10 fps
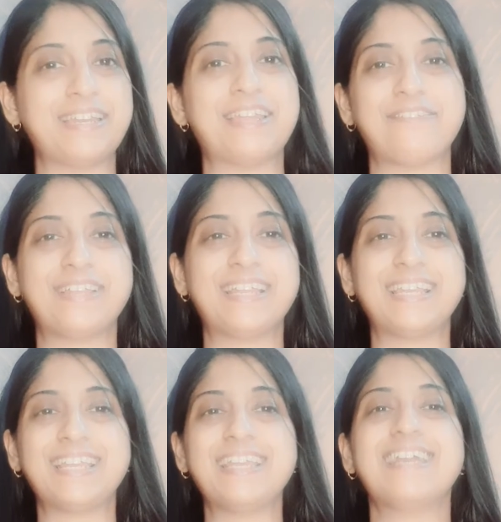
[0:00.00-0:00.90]

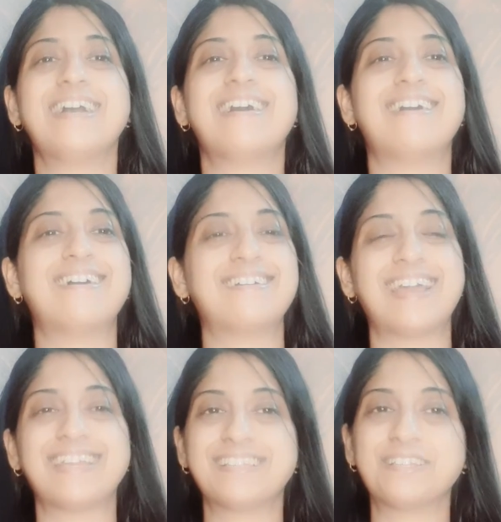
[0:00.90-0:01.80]
definitely
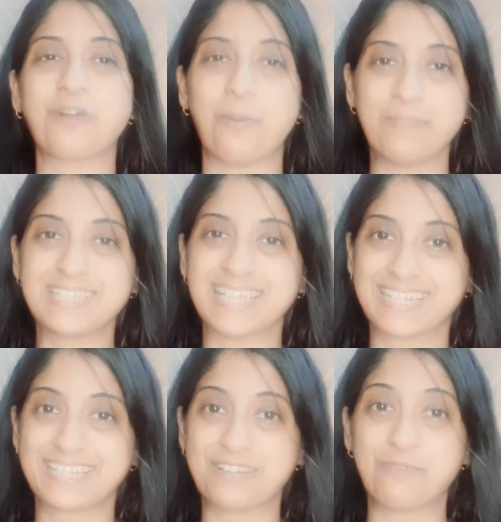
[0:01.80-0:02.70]
write in the comment
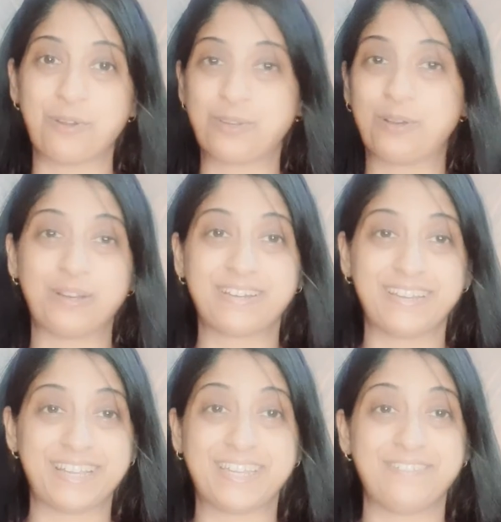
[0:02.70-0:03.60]
section what all
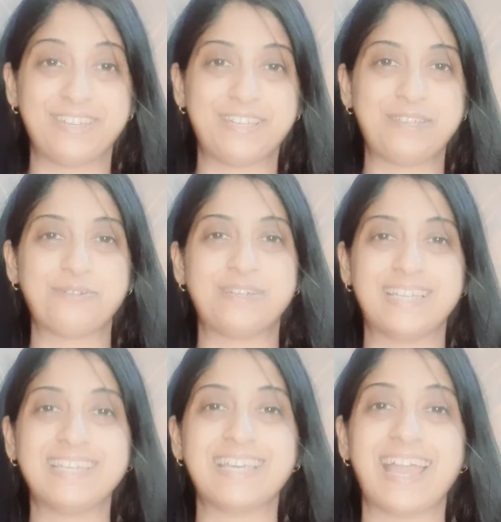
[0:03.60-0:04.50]
creativity you
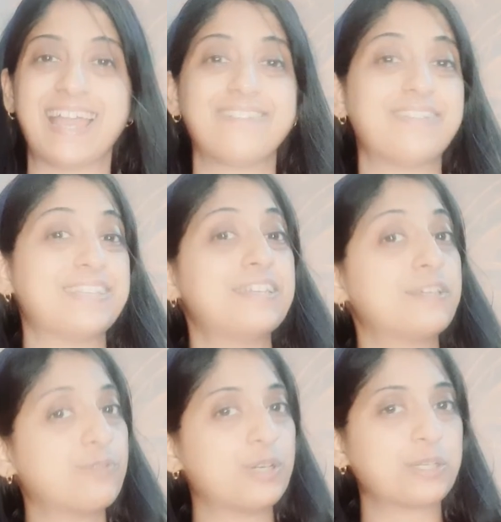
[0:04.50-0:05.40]
did and whether
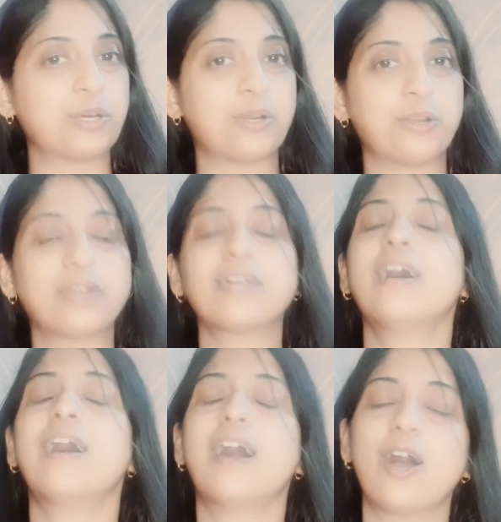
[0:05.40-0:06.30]
it worked or not.
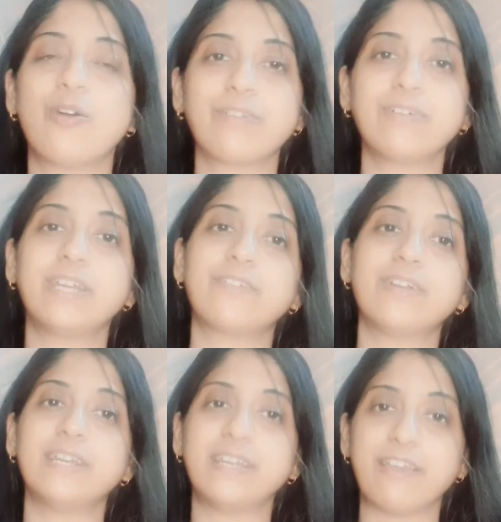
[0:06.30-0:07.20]
However, it
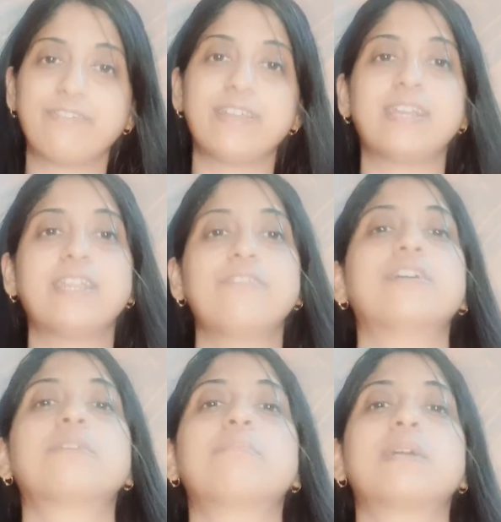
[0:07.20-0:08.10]
will definitely
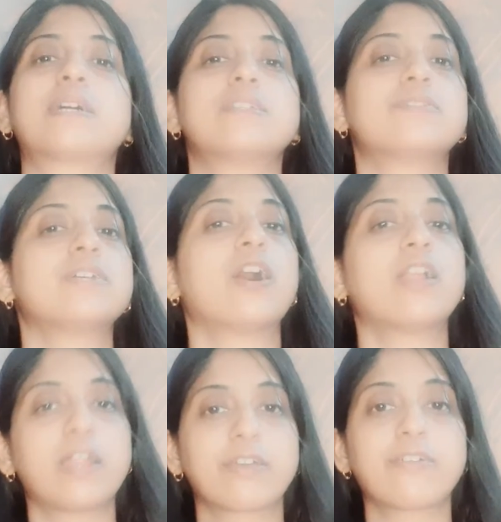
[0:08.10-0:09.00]
work, because we all
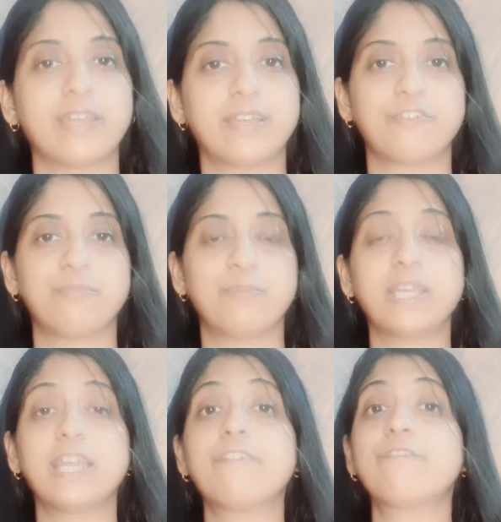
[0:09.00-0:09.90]
are creative
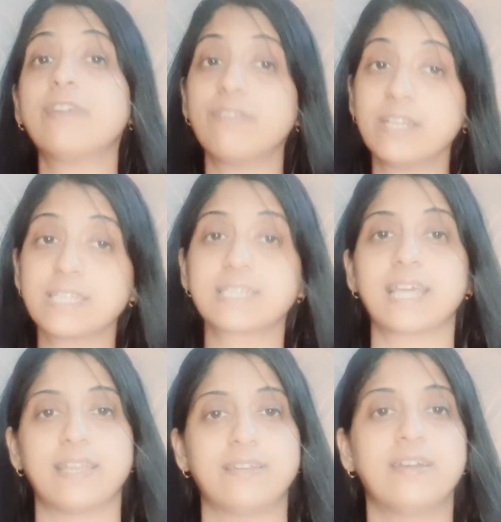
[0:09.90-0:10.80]
being if we will
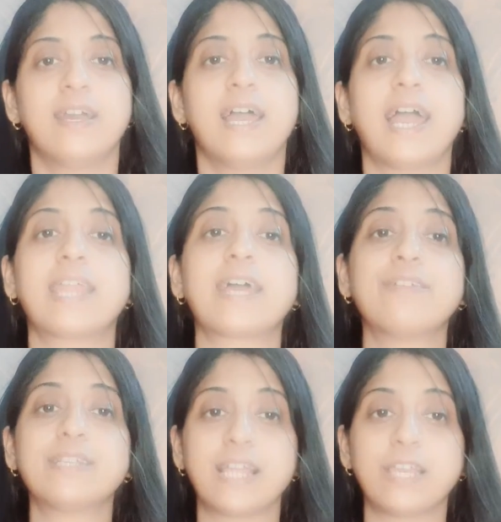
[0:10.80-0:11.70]
decide. And I
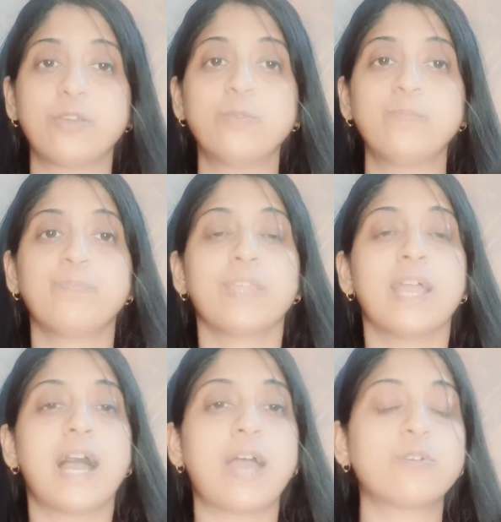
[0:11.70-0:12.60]
will tell you,
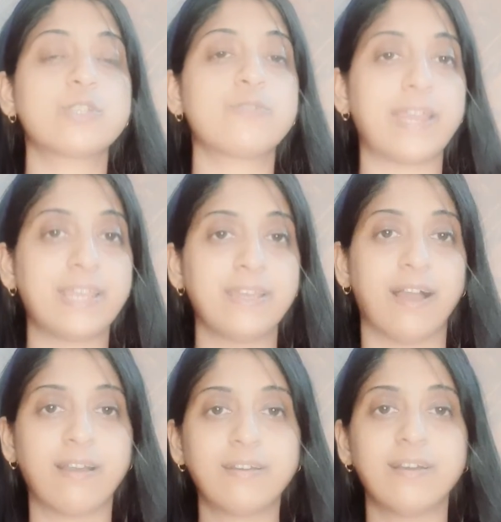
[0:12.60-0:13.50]
I was very
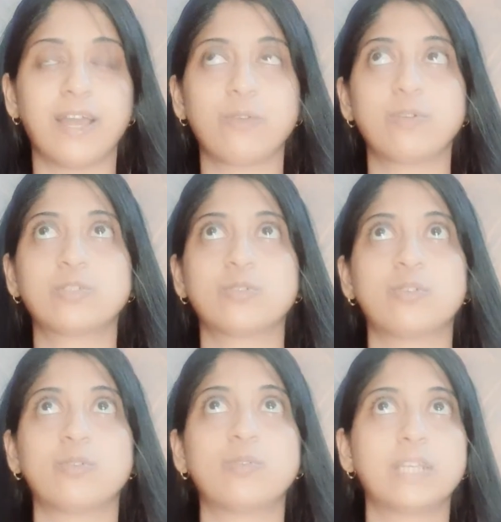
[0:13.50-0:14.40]
young. I was
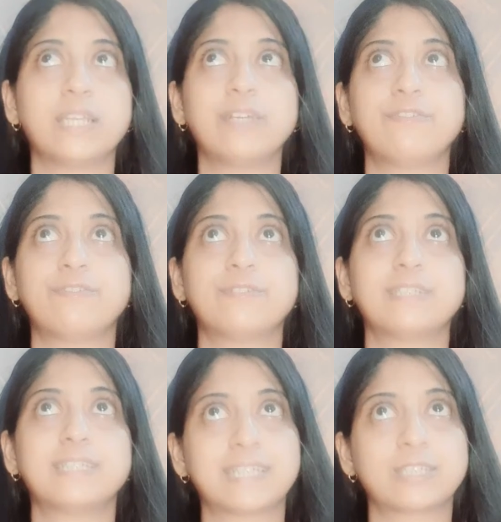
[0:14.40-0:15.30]
only
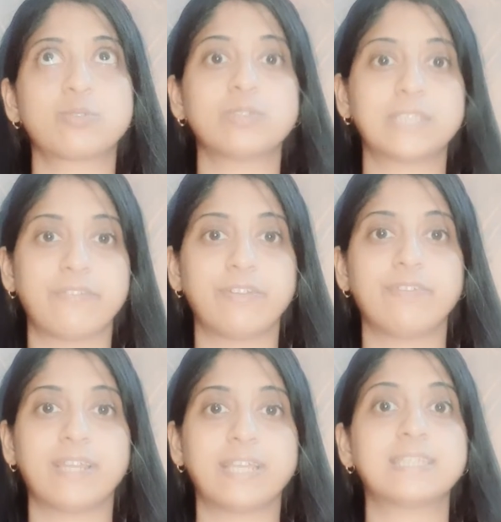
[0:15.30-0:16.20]
6 to 7
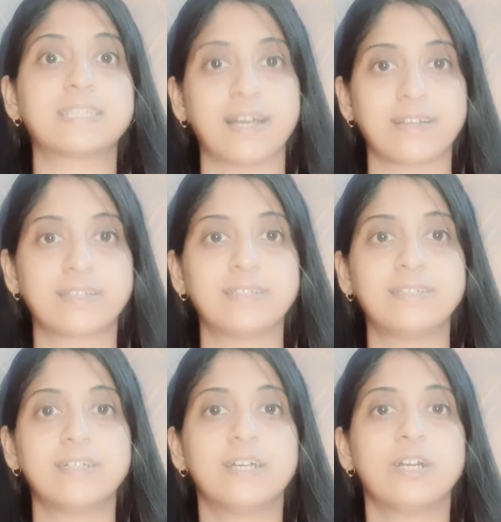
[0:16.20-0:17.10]
when I
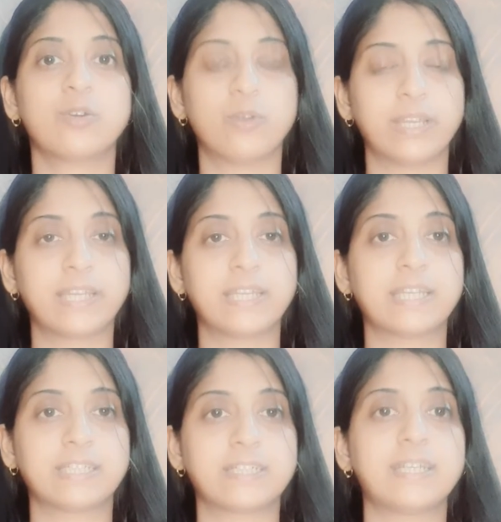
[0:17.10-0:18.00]
started going in
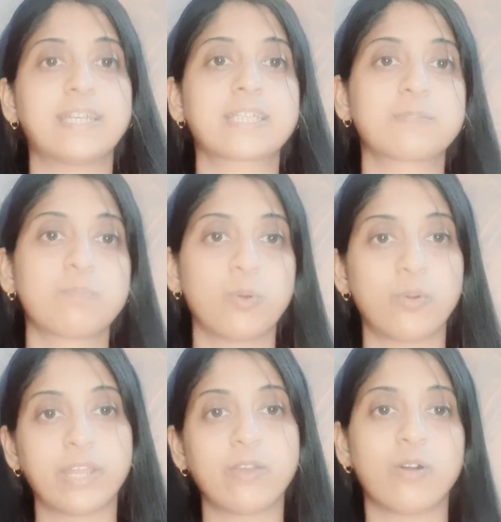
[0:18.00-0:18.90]
kitchen and
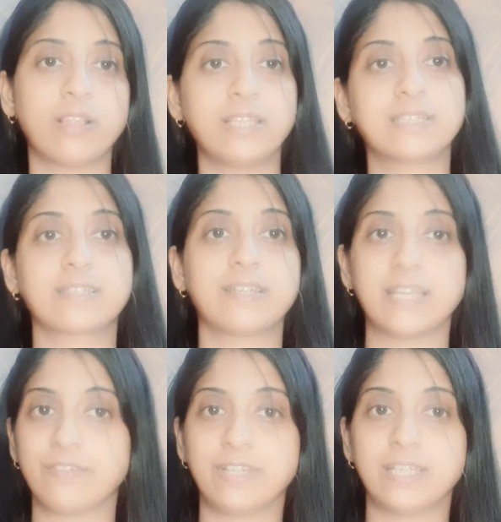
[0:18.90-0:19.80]
exploring all these
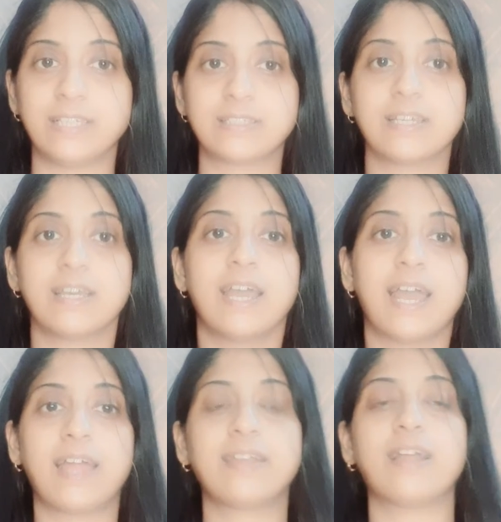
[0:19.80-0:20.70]
creativities.
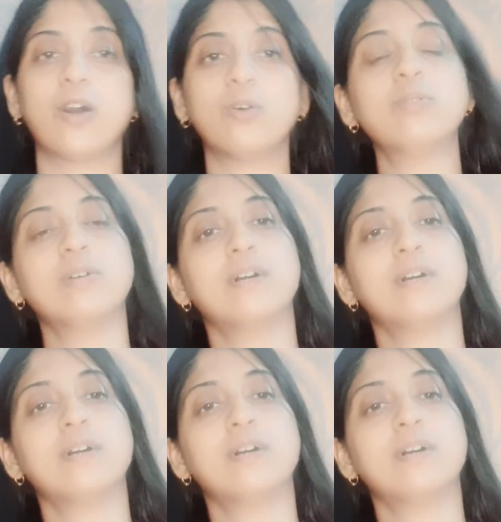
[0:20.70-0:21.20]
And now,